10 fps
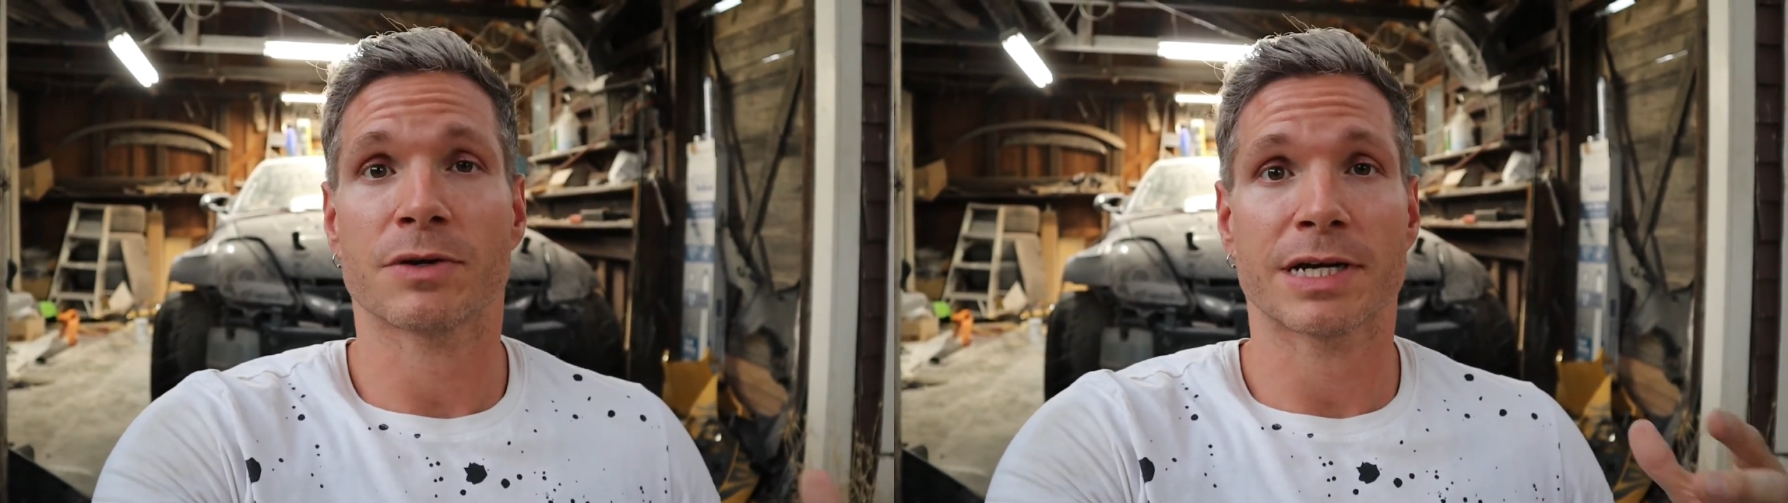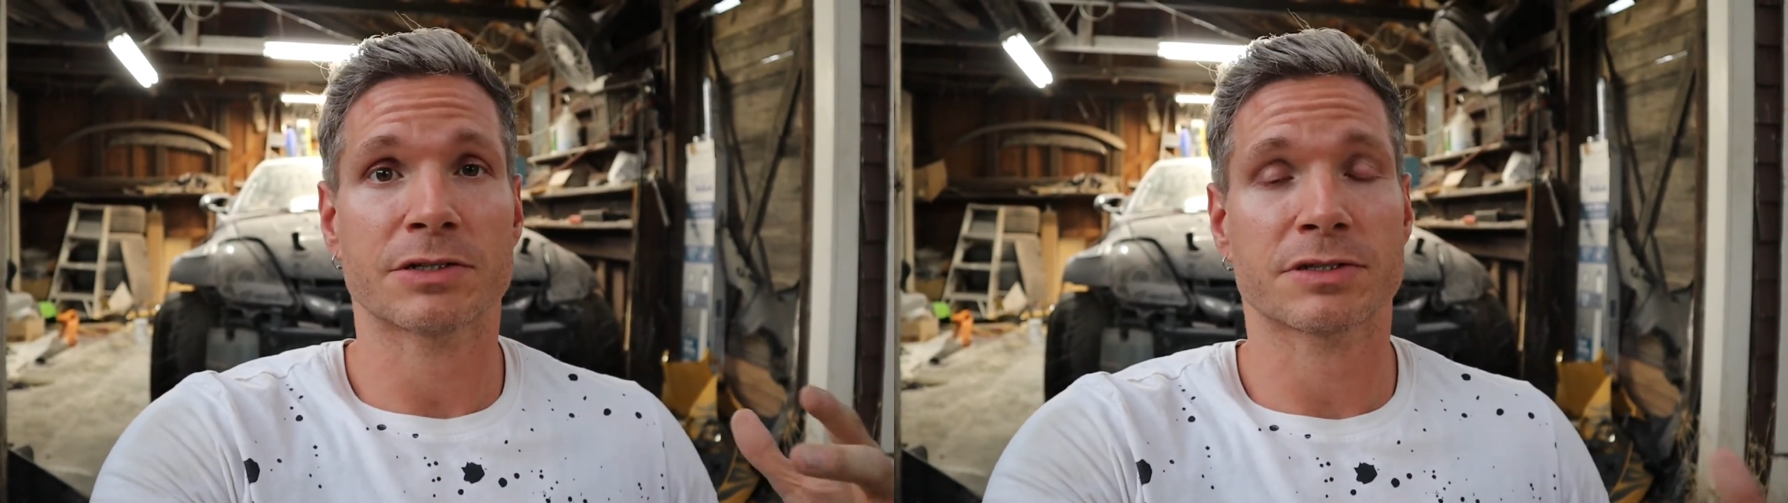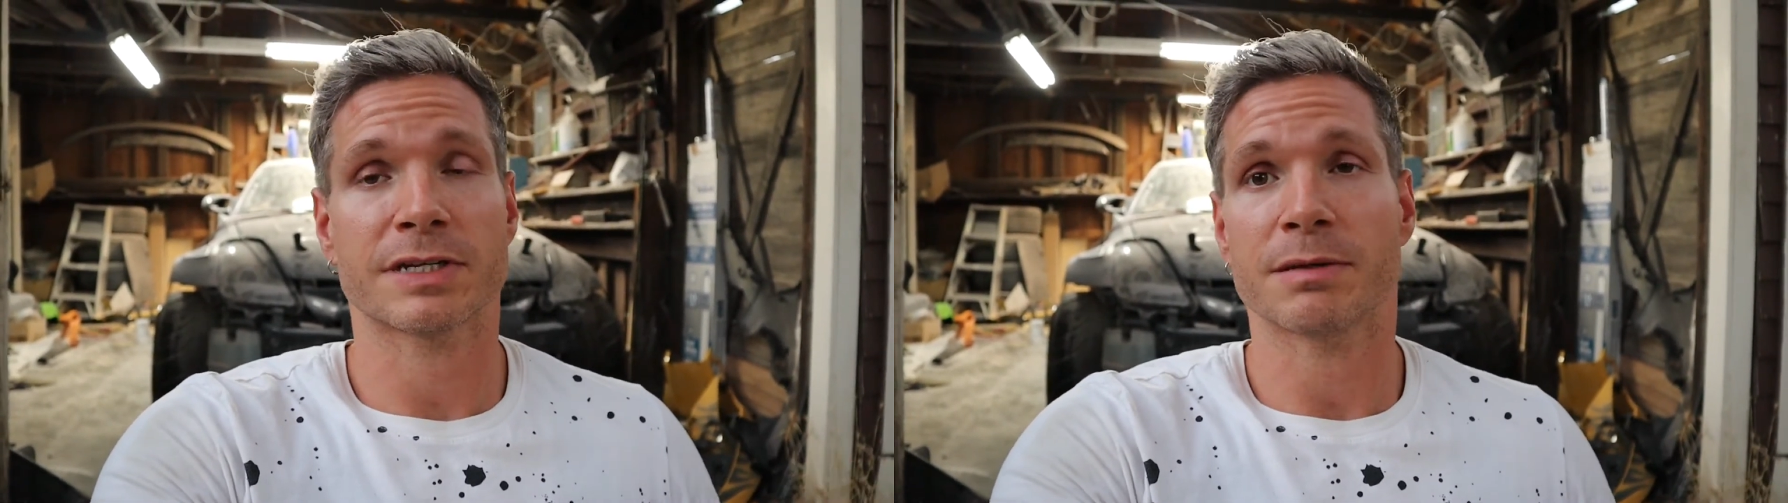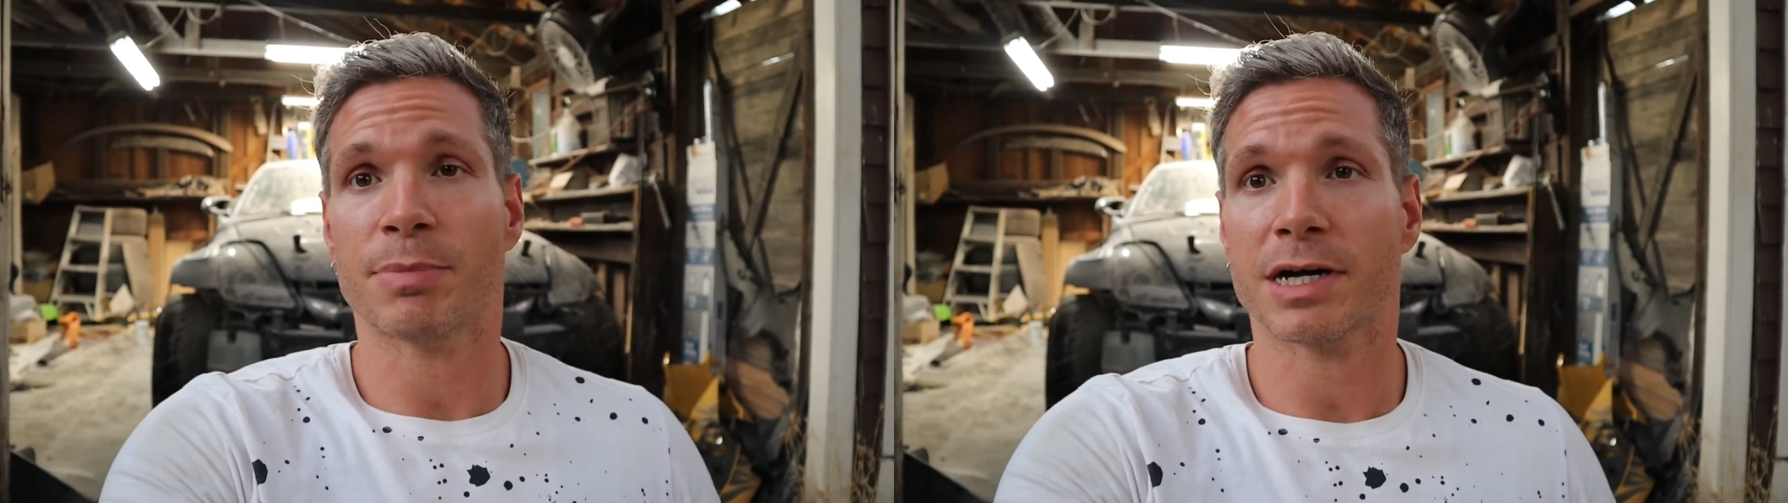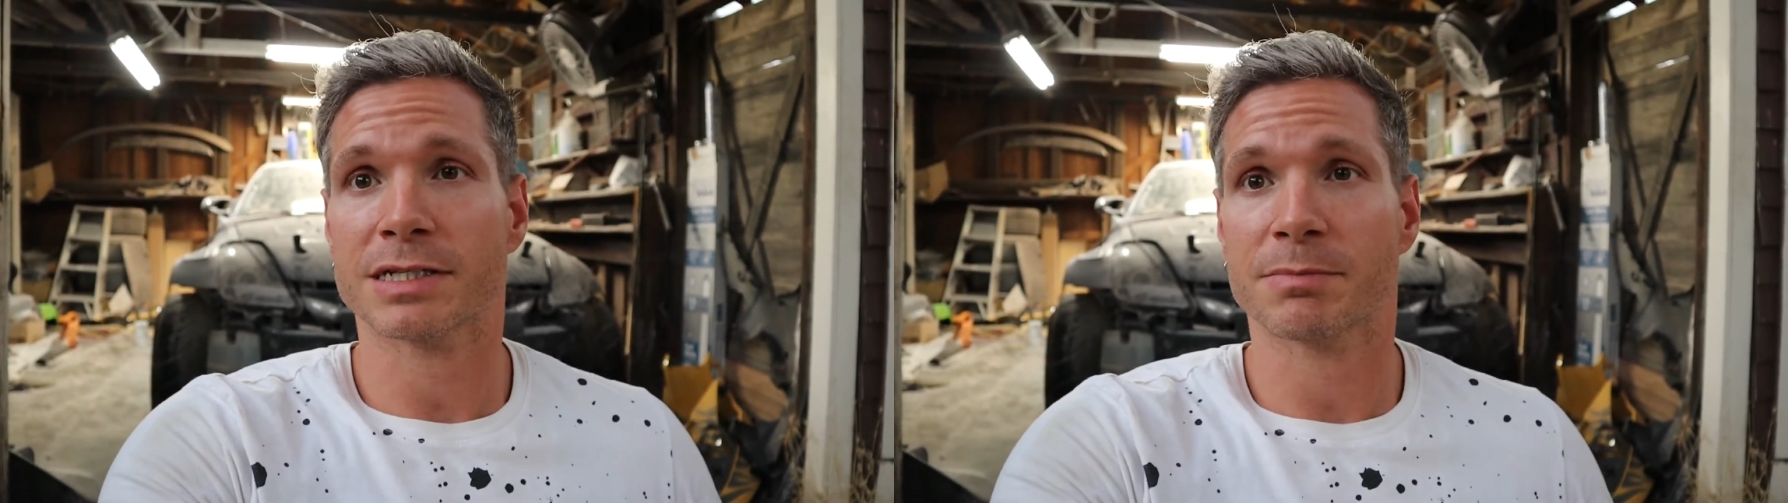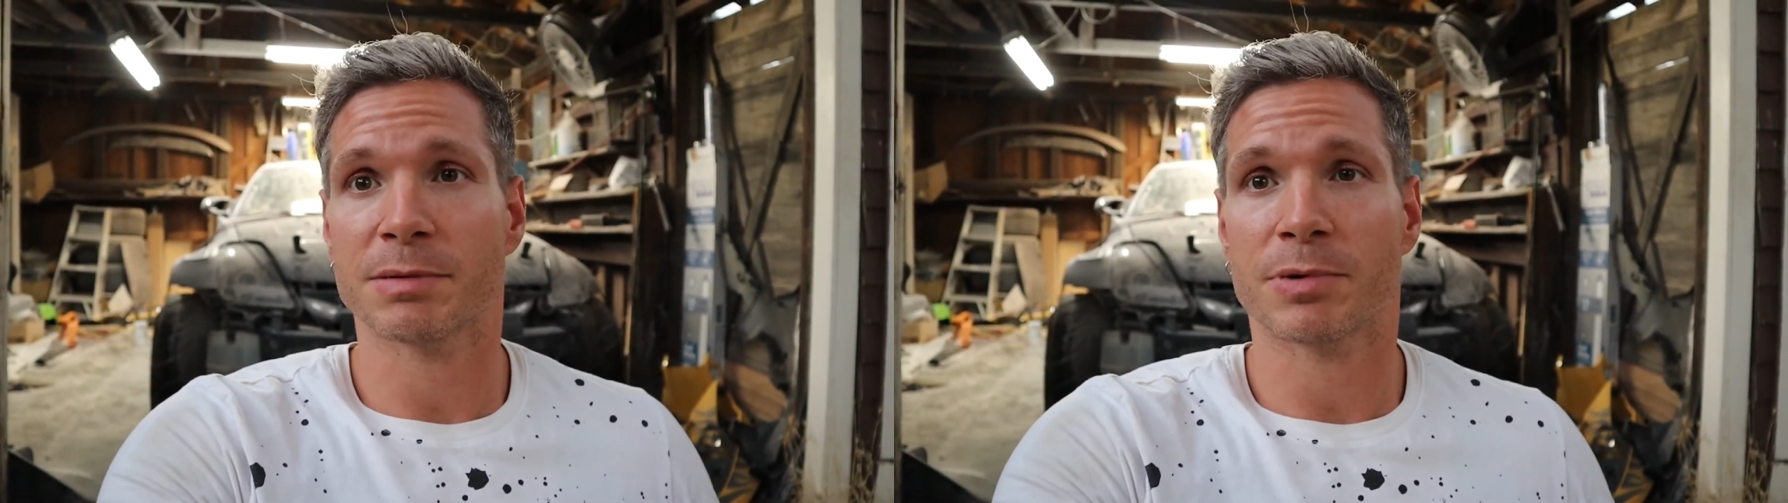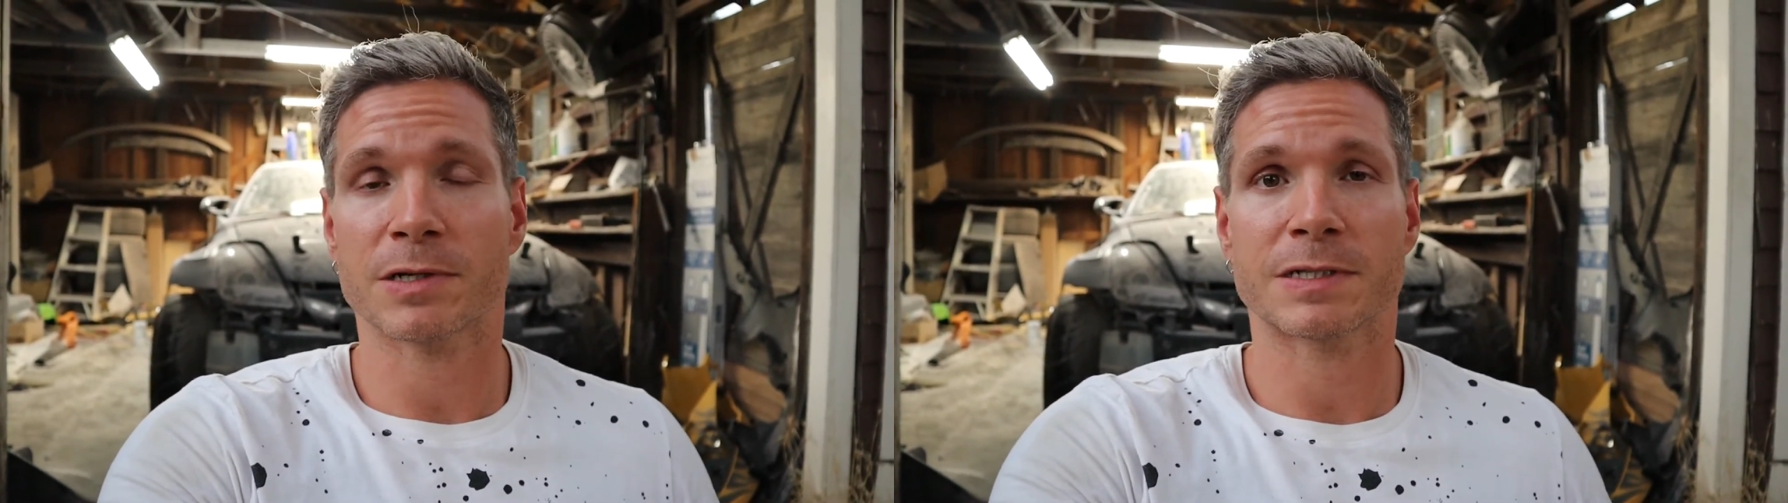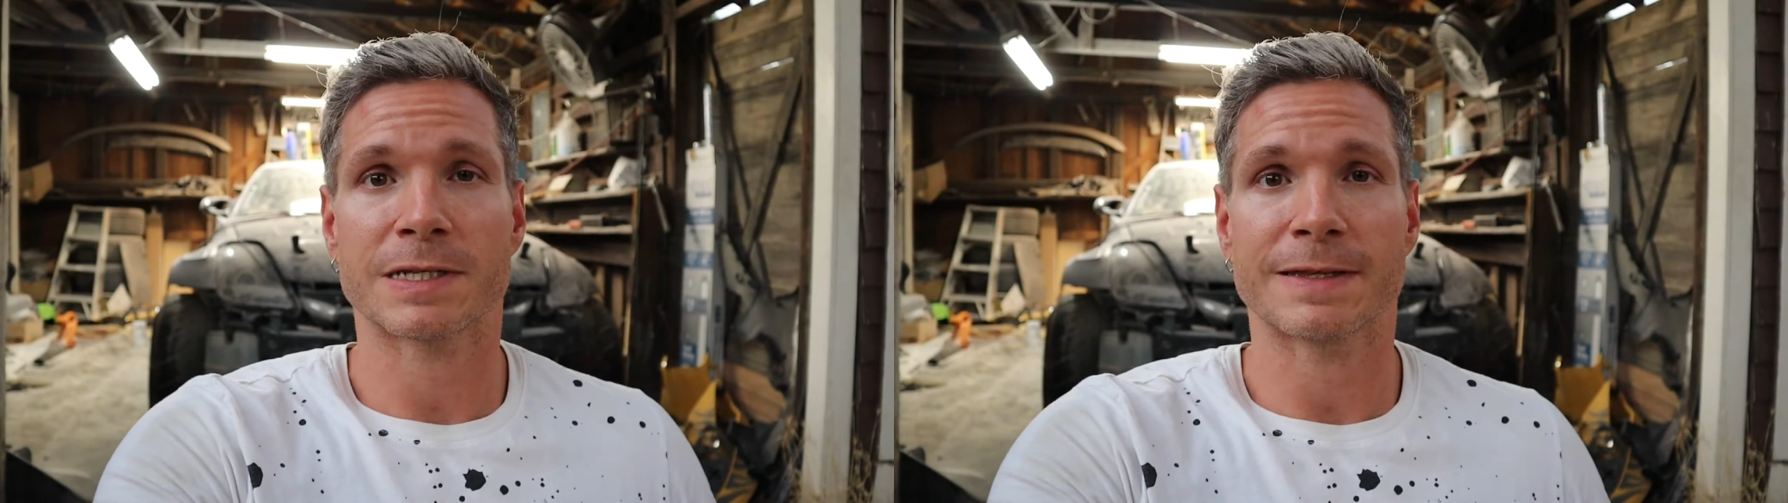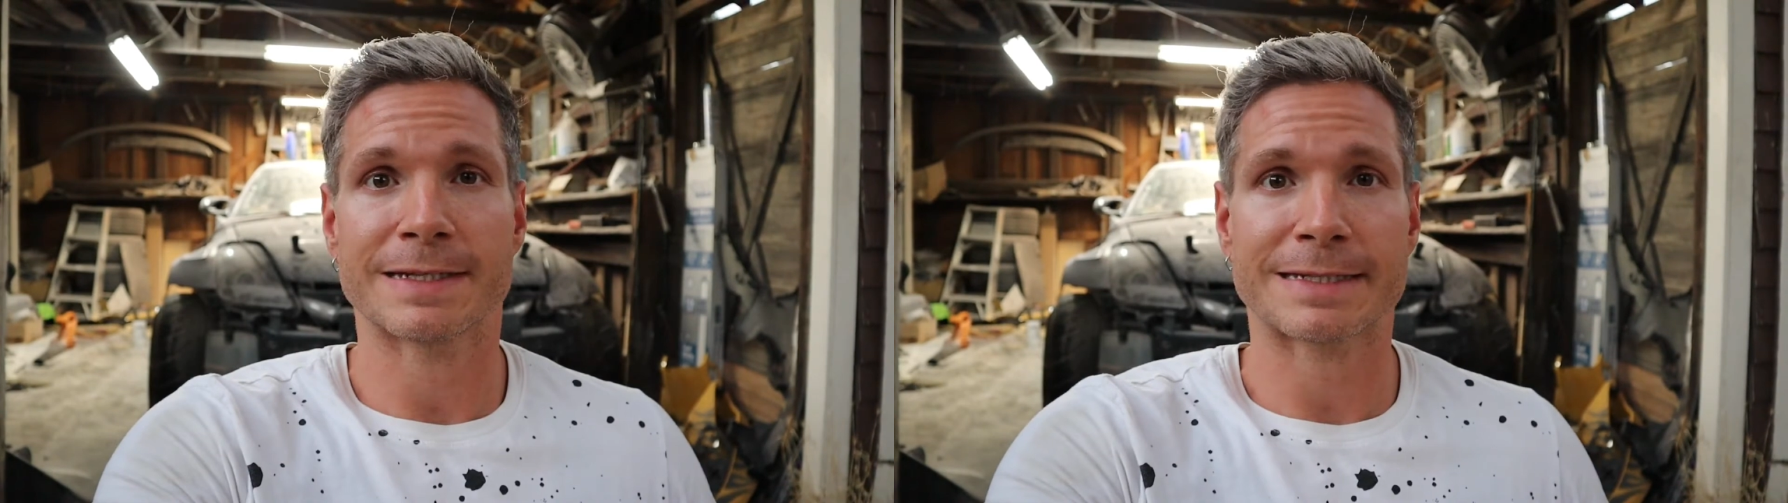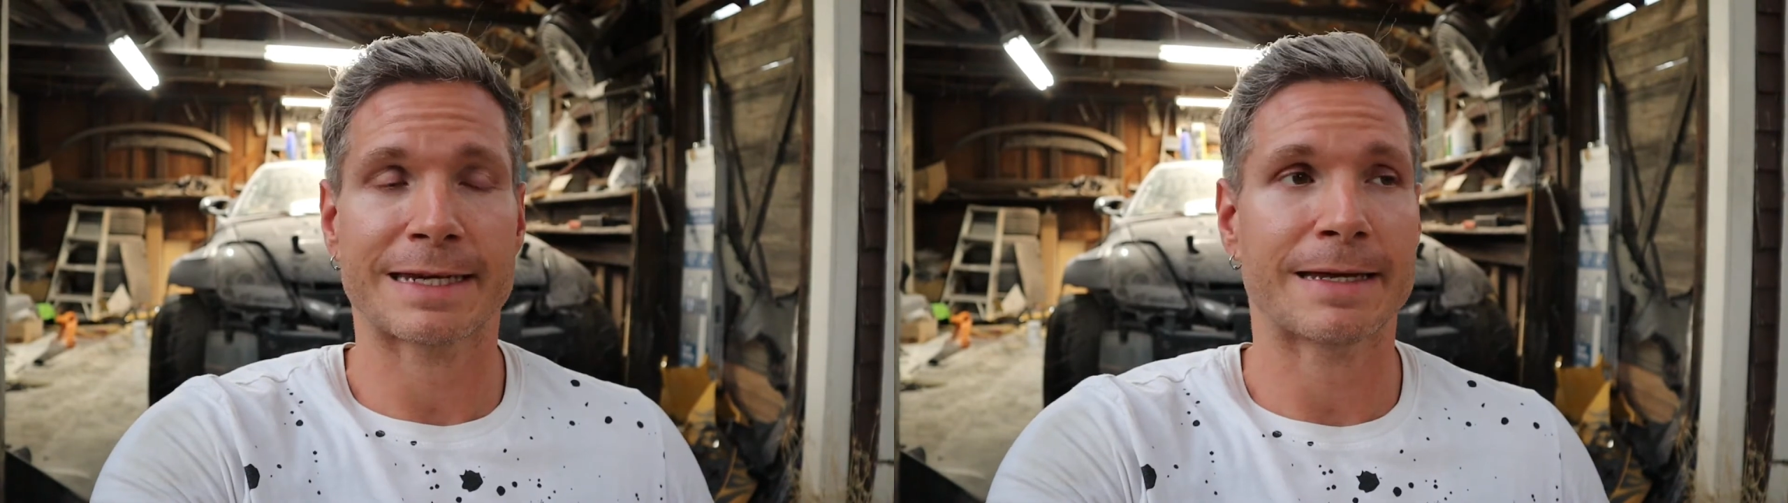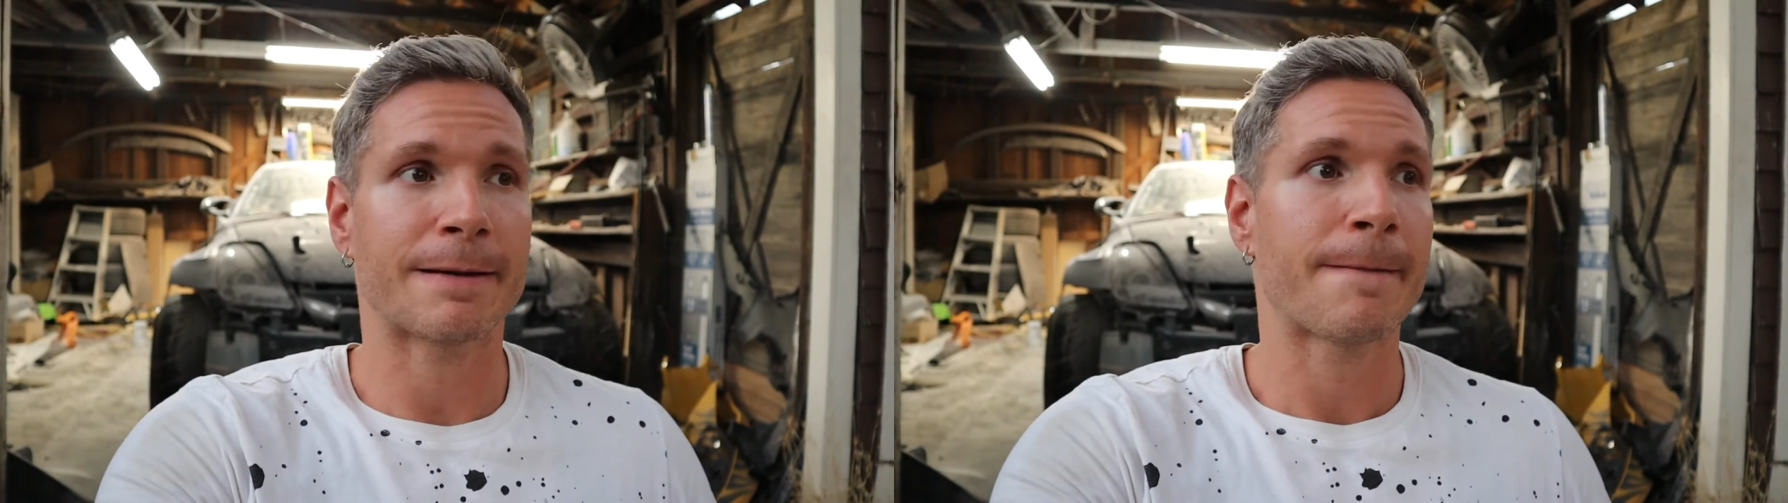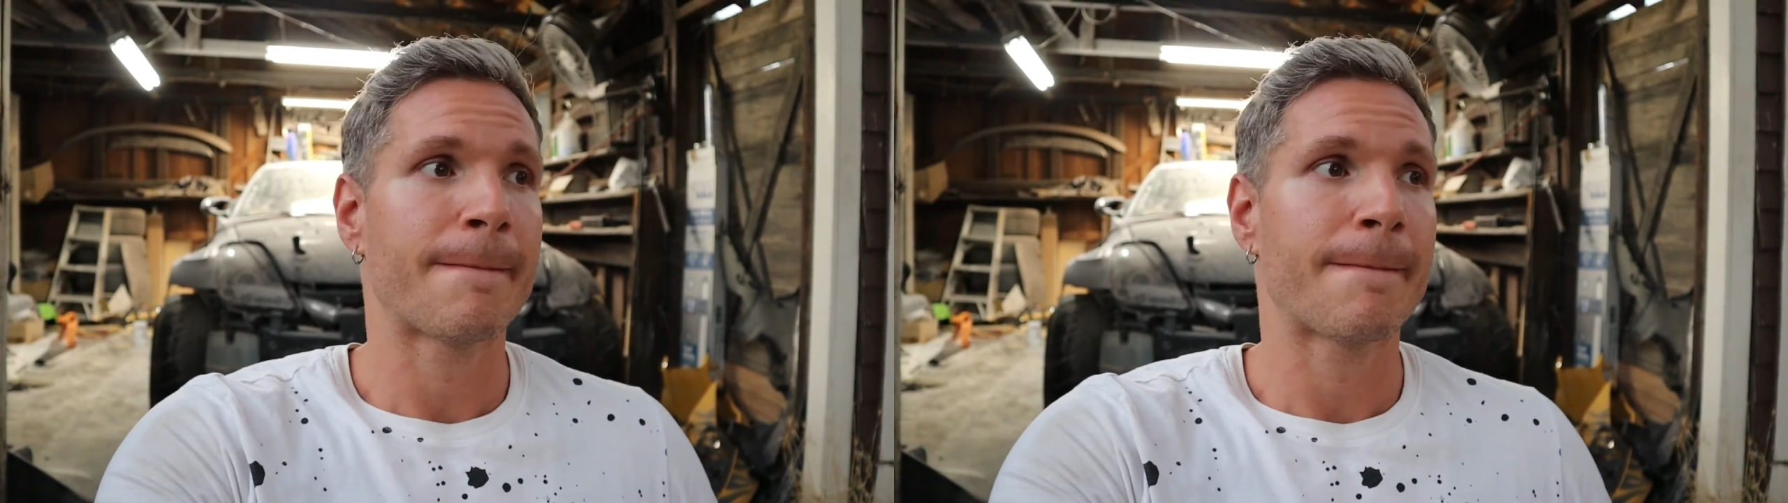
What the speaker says: are interested in possibly purchasing this kit.